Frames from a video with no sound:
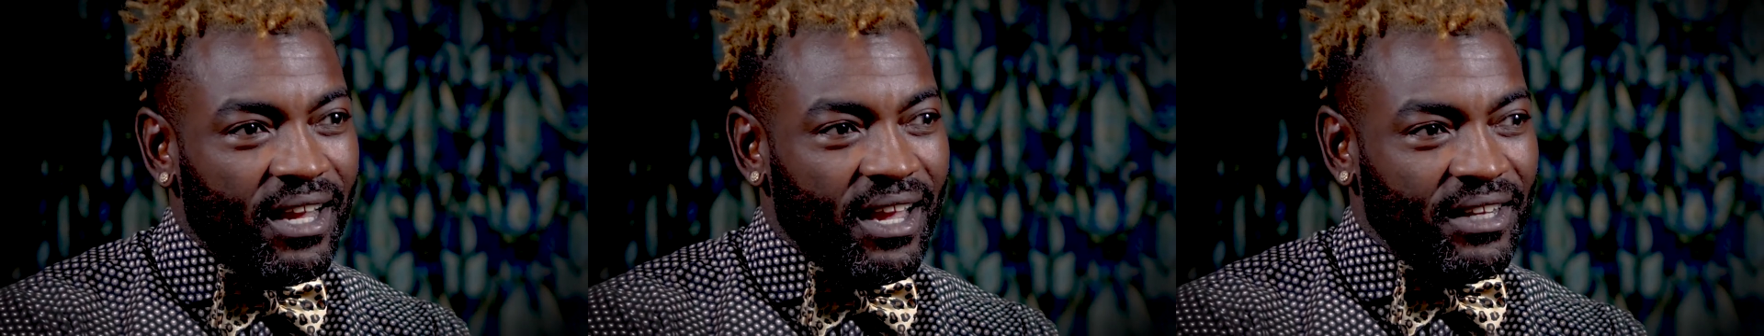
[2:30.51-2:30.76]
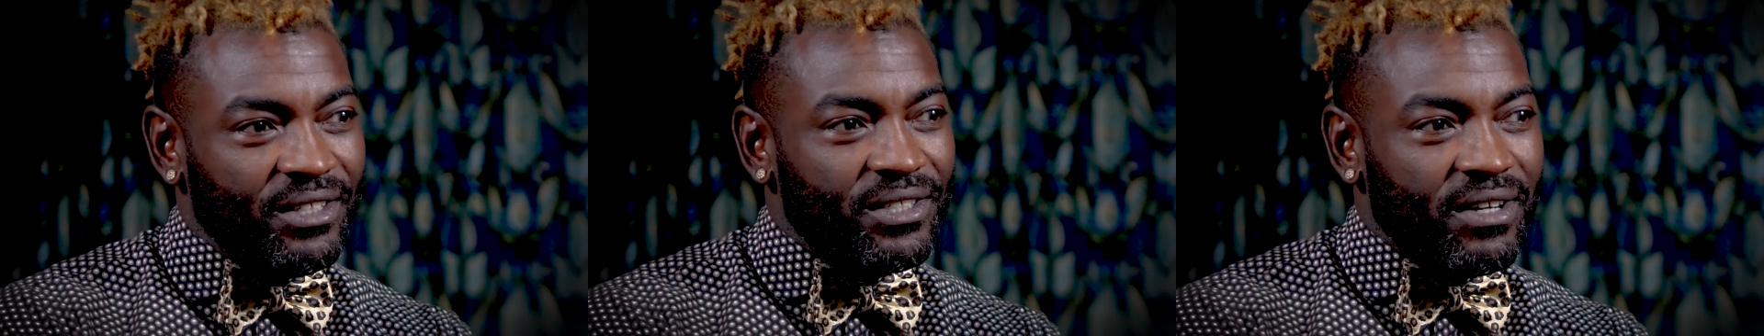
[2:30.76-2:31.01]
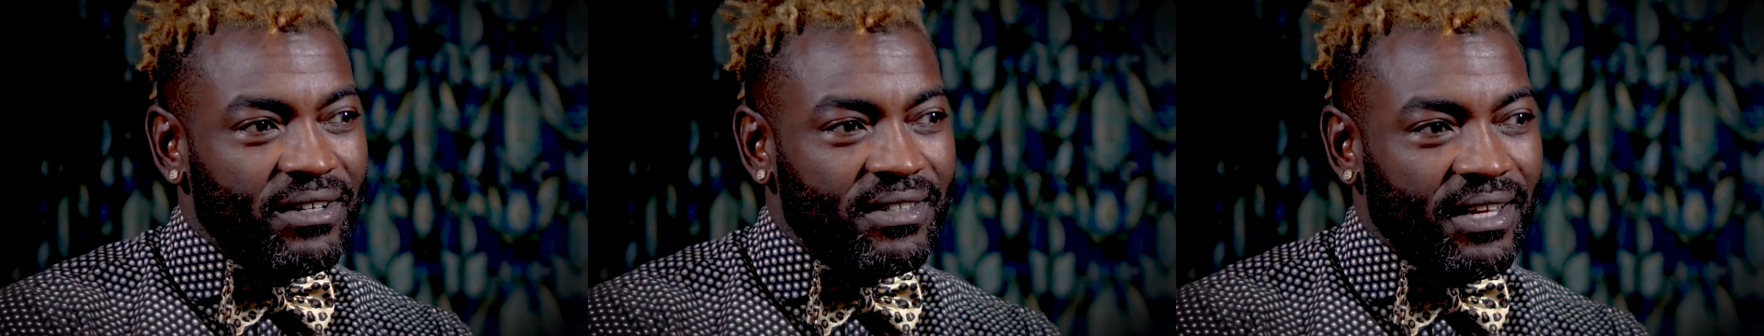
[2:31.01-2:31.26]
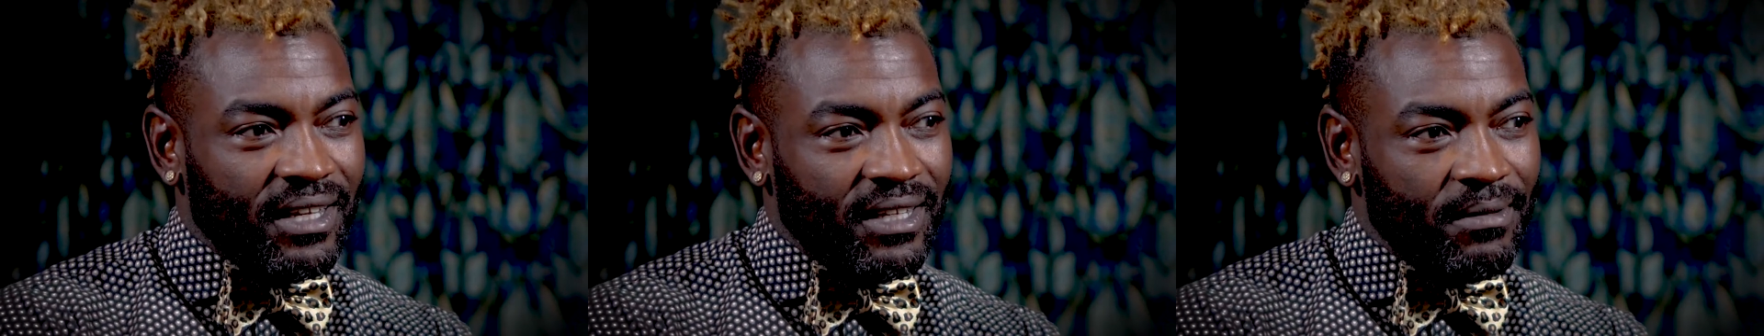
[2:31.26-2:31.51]
And you start
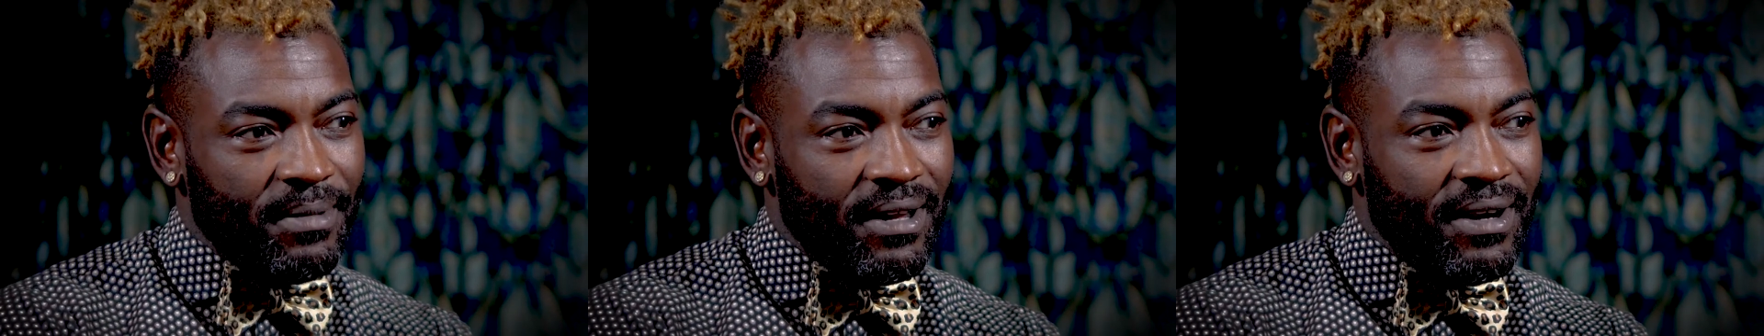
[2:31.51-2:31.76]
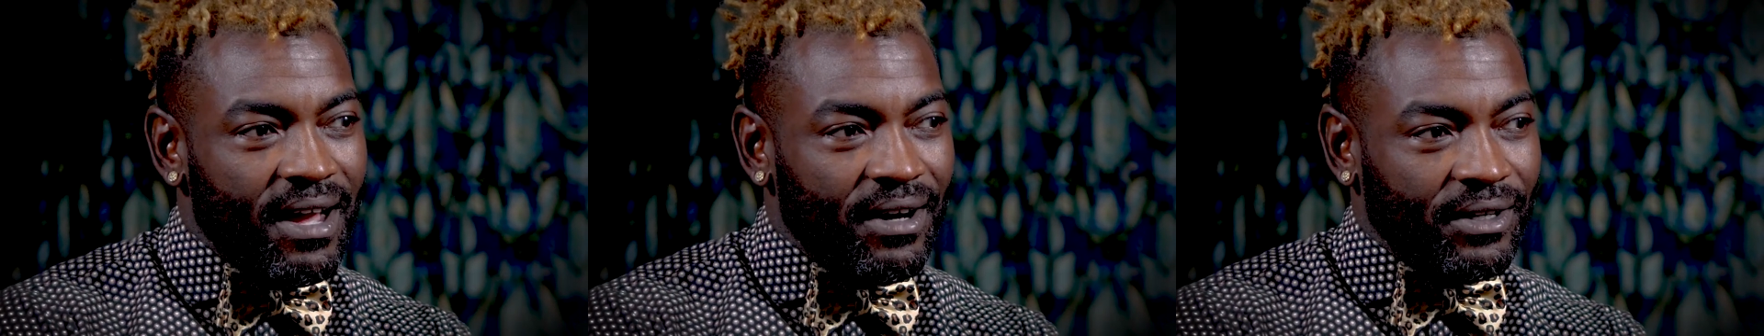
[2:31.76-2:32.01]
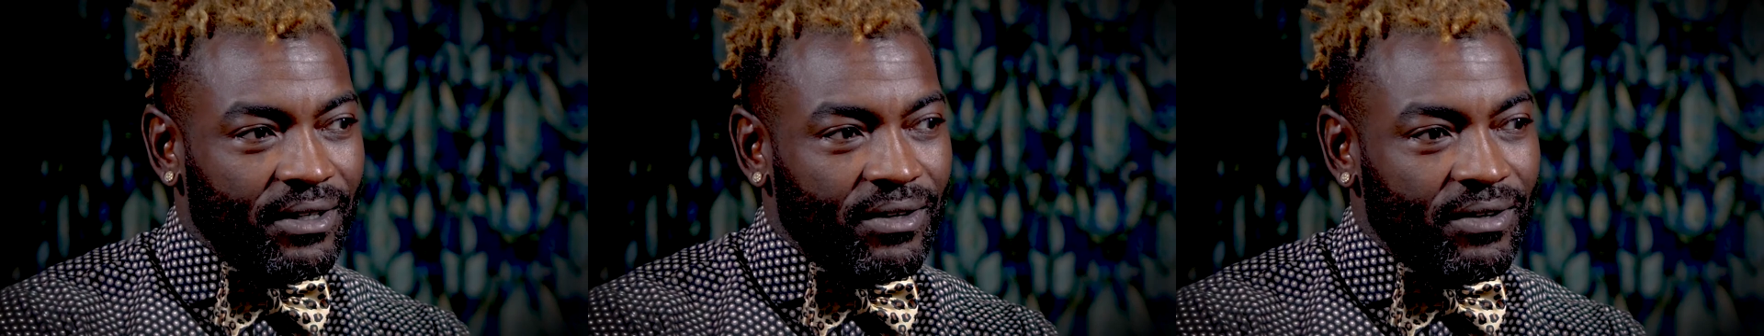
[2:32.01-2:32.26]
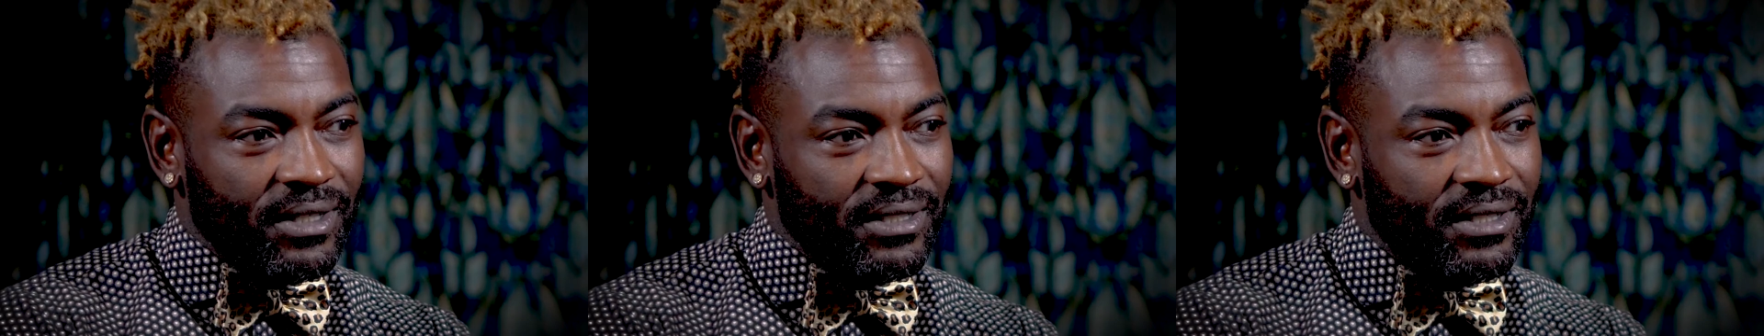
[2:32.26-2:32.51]
thinking about how you're
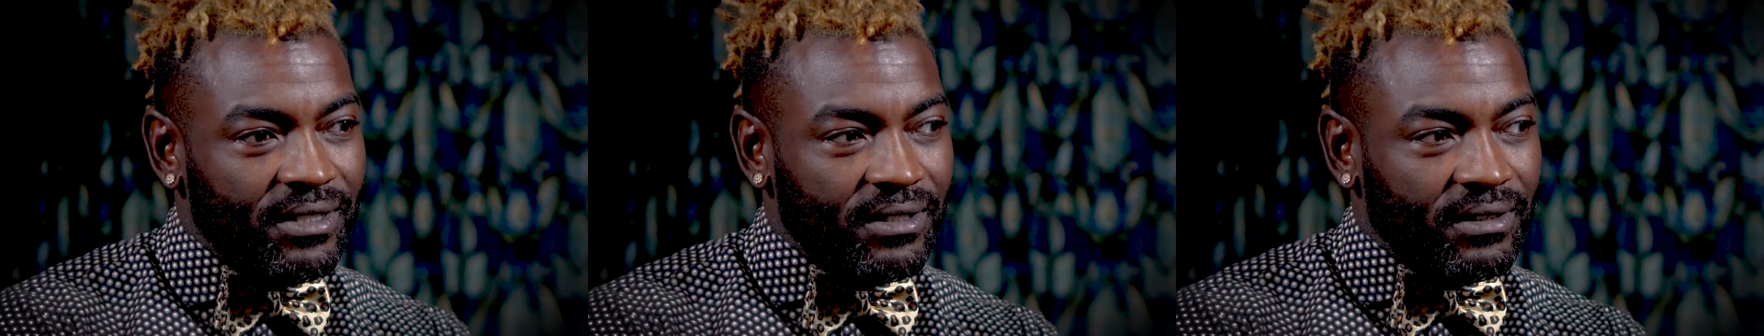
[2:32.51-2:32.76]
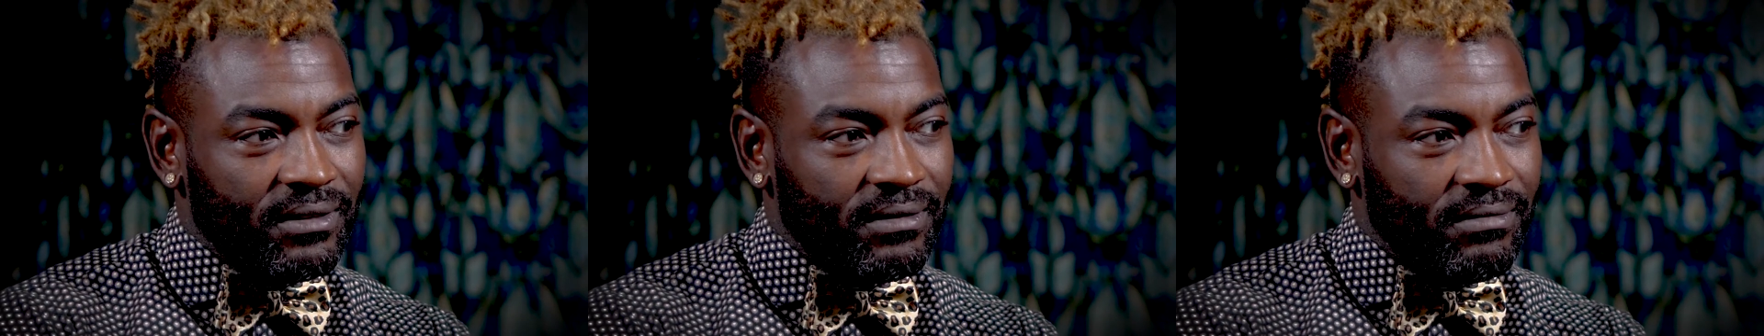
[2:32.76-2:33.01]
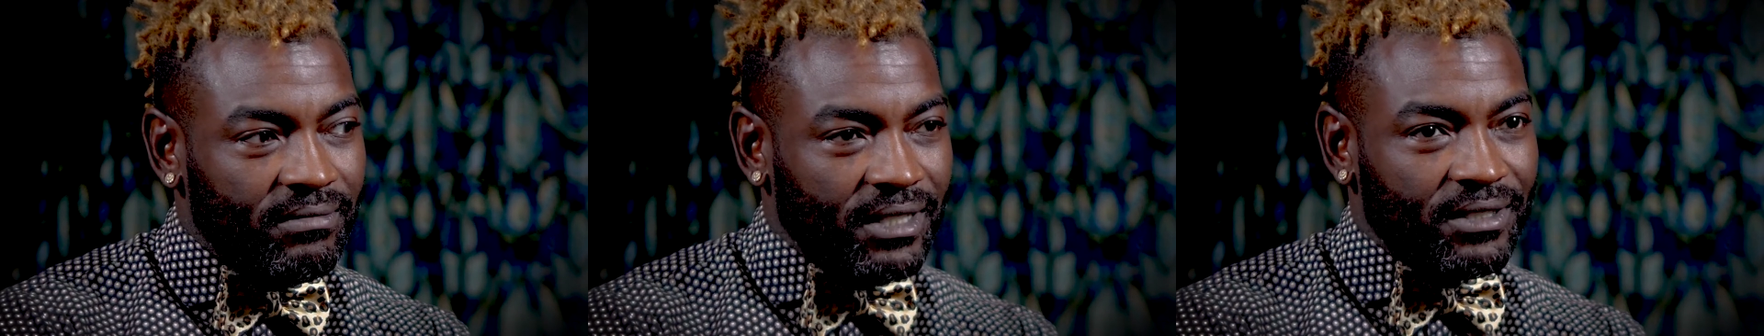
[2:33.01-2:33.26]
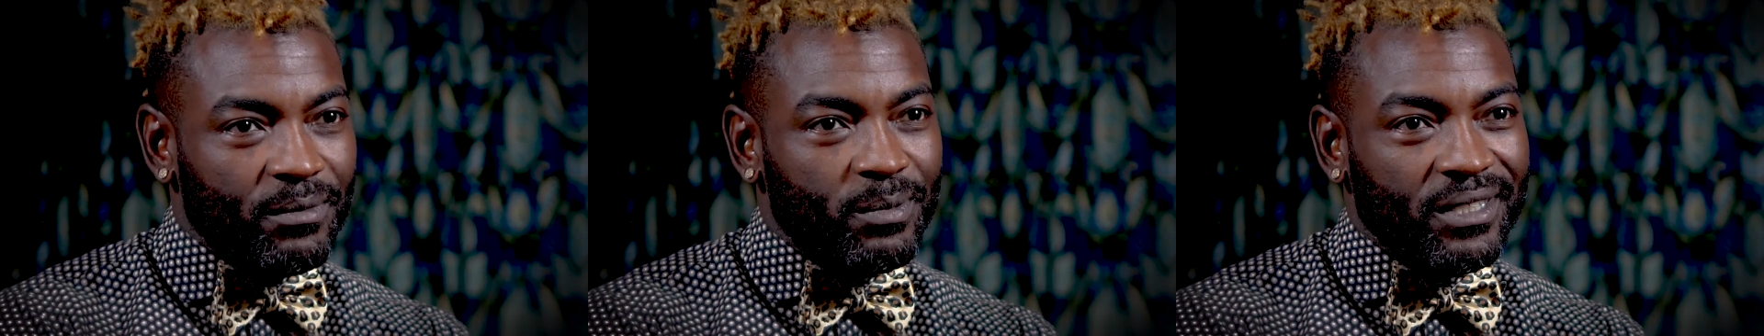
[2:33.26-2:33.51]
going to
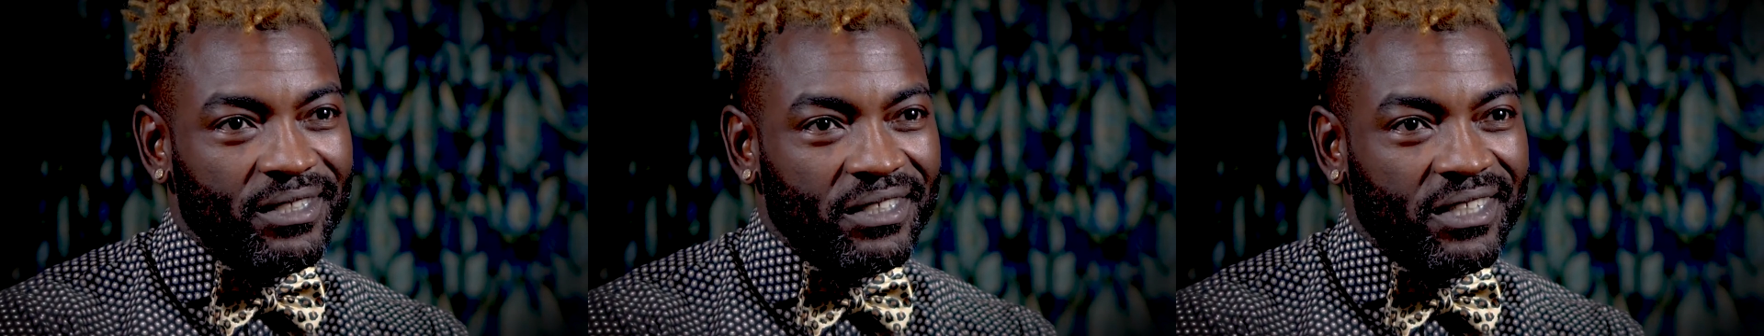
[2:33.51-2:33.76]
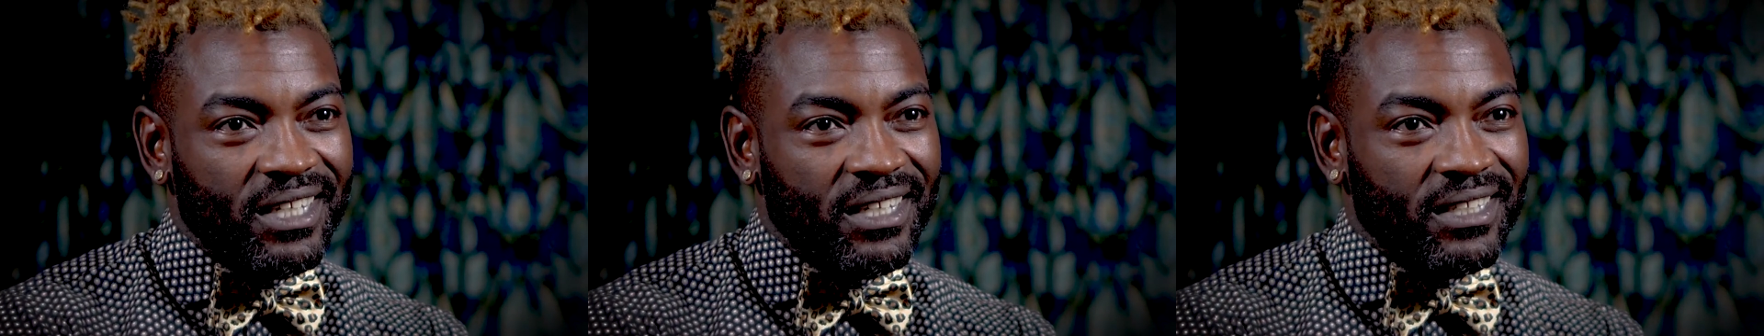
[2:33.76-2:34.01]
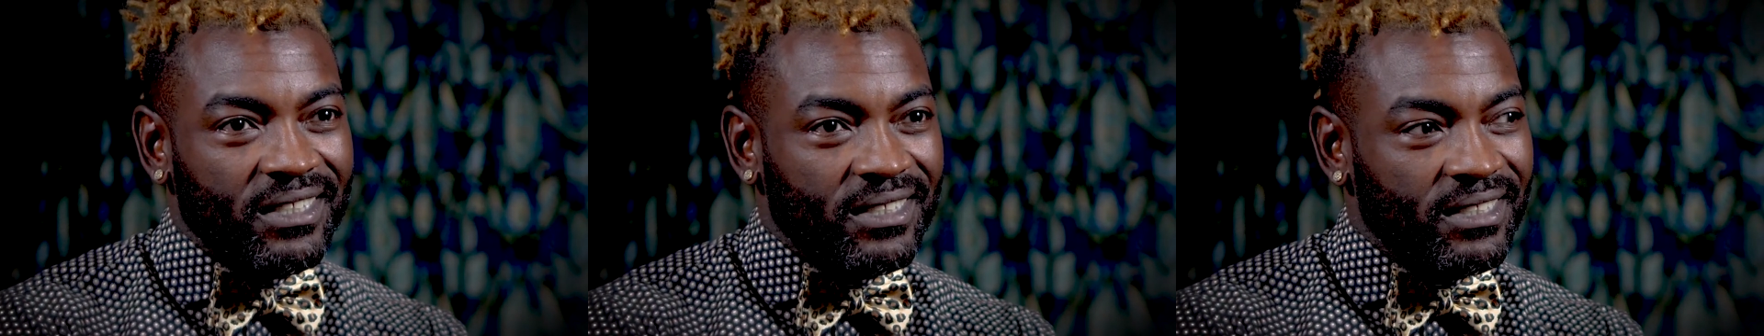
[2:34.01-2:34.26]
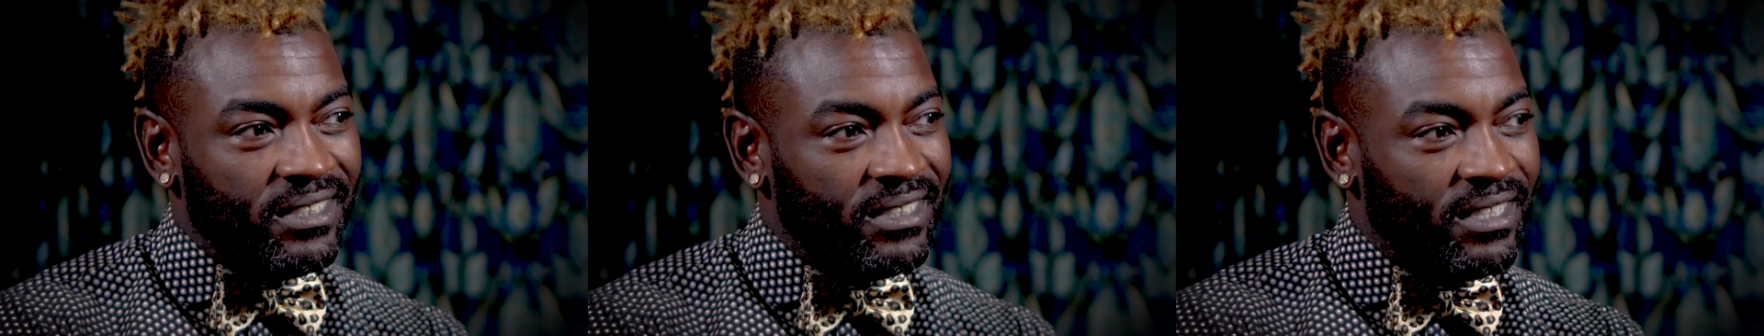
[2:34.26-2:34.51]
discipline your kids,
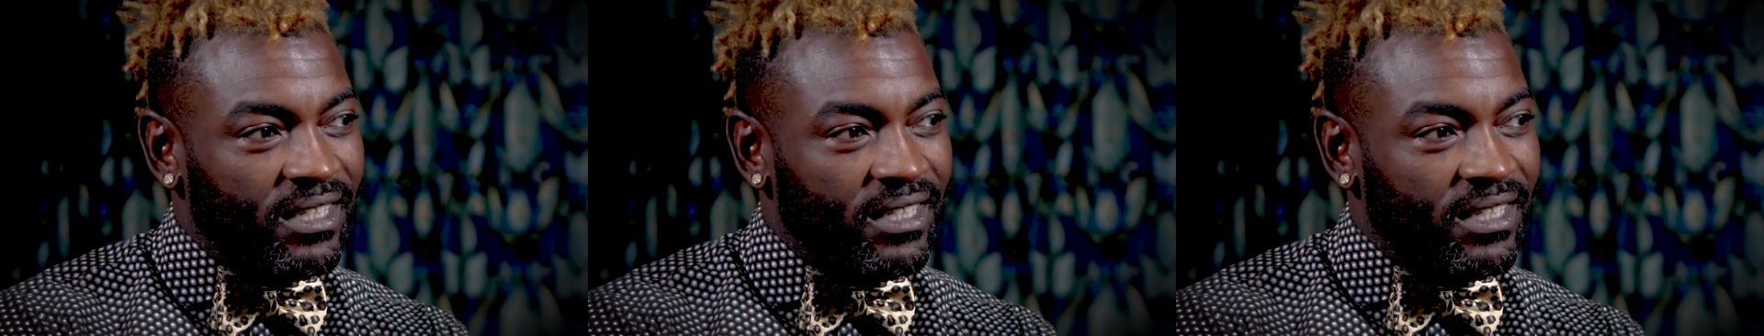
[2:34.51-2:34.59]
and